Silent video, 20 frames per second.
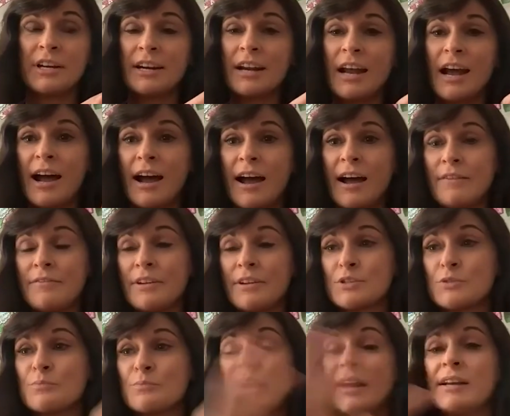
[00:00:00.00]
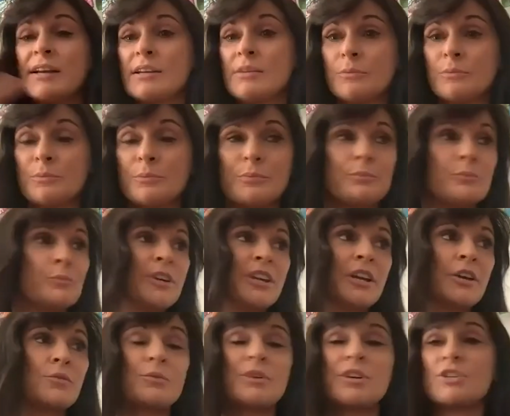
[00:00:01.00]
can have as many,
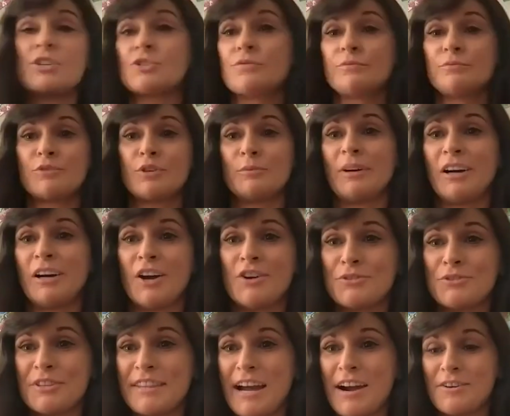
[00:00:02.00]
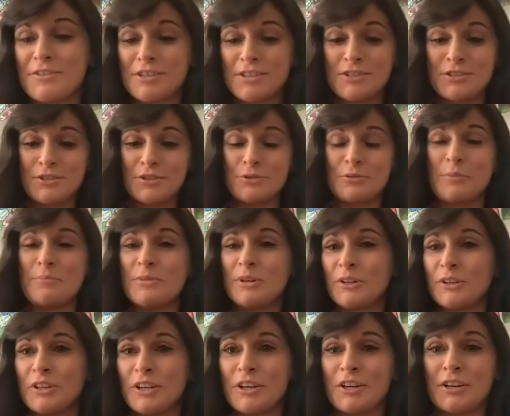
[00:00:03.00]
we can reach from 100,000 to 1
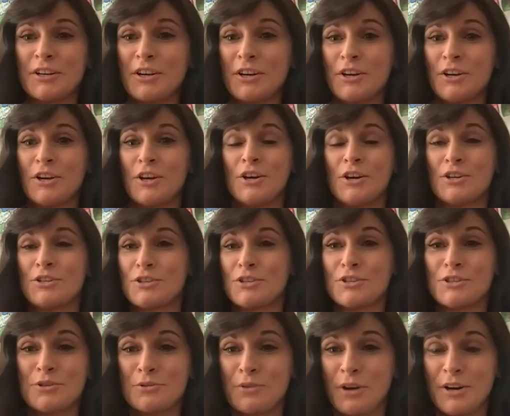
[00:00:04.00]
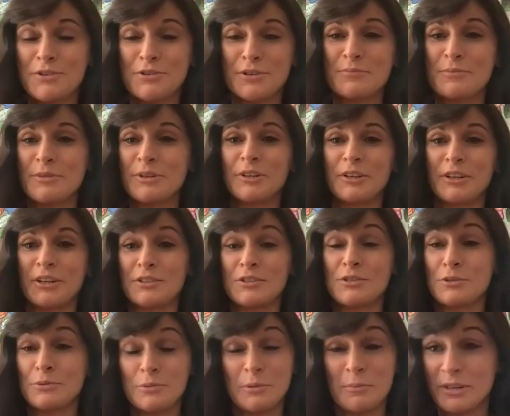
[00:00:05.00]
million, to 200
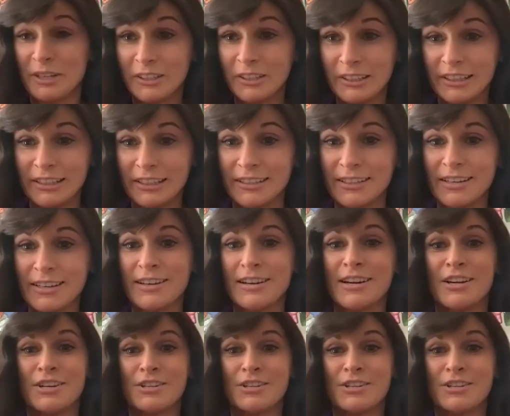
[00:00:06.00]
million, to 1 billion.